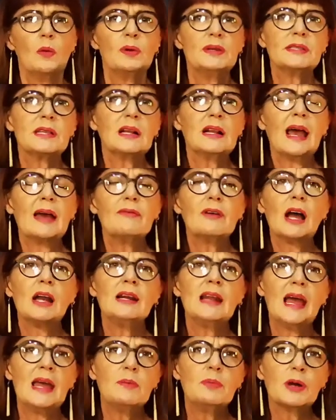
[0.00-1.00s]
We still have our
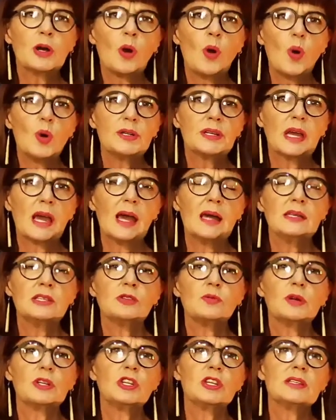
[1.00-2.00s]
Labour court
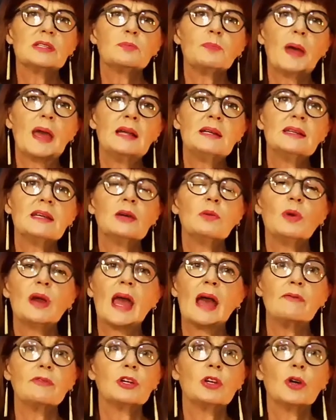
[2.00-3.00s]
case, which is pending. We
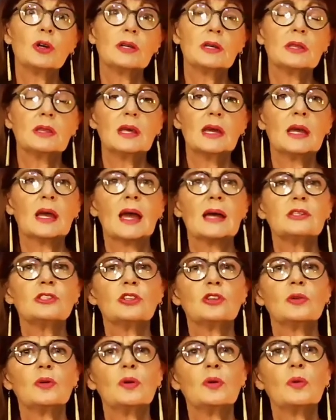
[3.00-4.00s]
haven't heard a thing
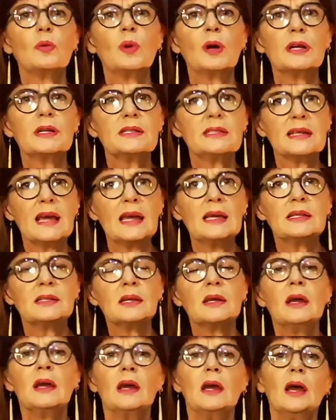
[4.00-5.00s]
as to what a date.
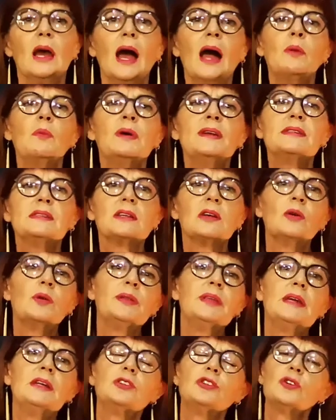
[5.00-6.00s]
And we still
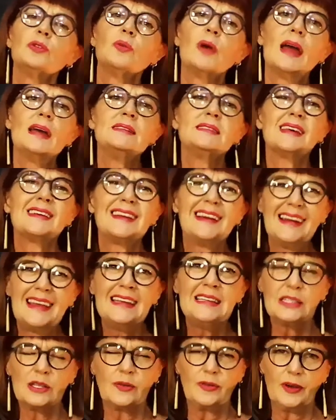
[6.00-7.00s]
need to raise at
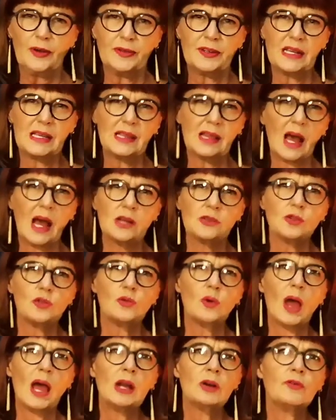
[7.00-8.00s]
least 50,000
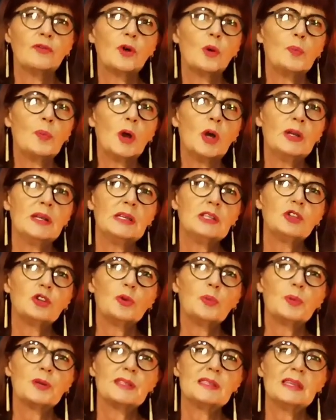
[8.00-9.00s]
Rand for Bernie
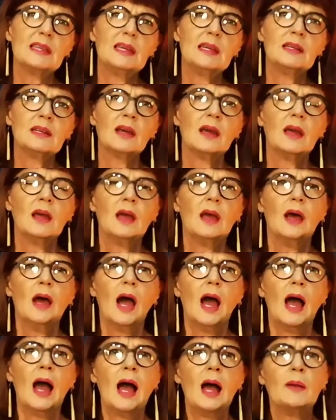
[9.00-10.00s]
to proceed.
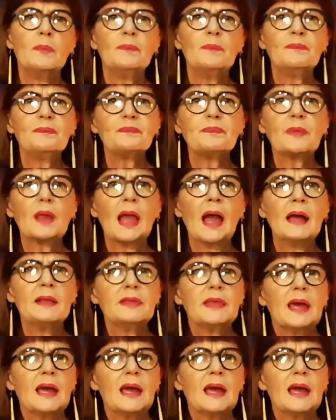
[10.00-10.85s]
Um, and